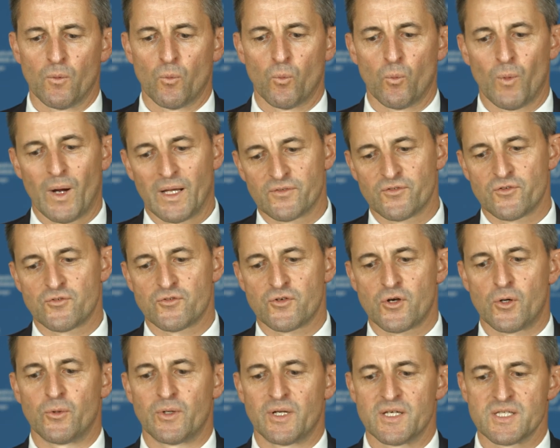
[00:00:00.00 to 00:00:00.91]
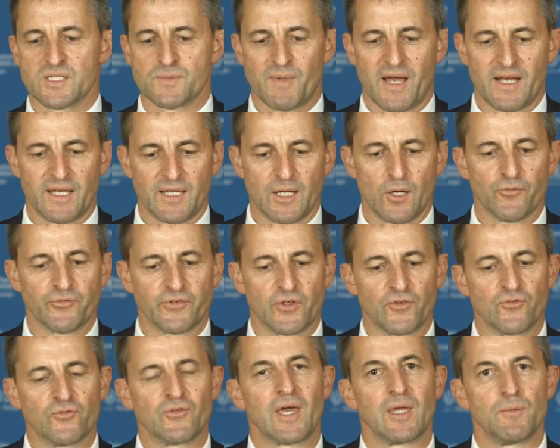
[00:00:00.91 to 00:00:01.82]
While stroke has many of
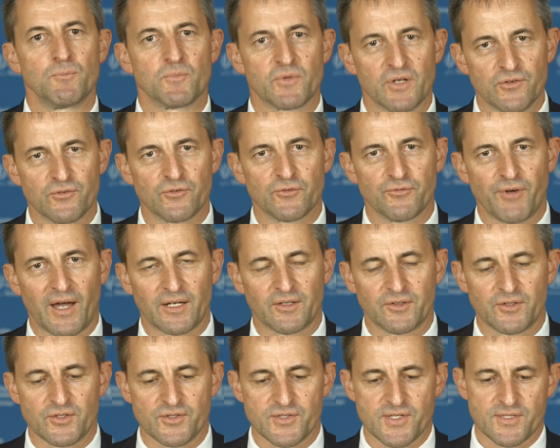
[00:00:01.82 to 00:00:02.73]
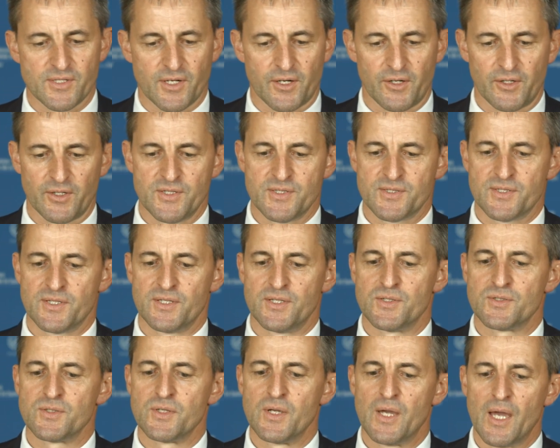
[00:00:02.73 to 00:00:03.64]
the same risk factors as heart
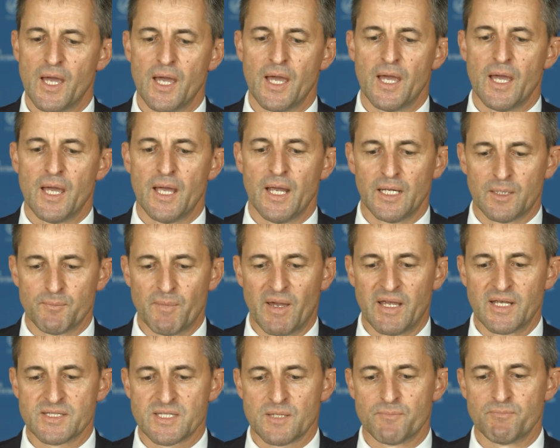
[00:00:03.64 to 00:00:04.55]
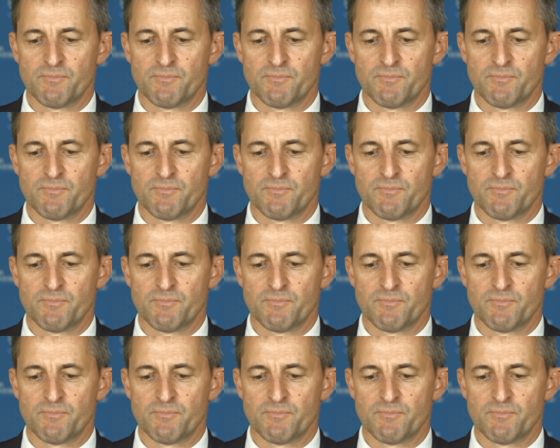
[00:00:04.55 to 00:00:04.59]
disease, it makes a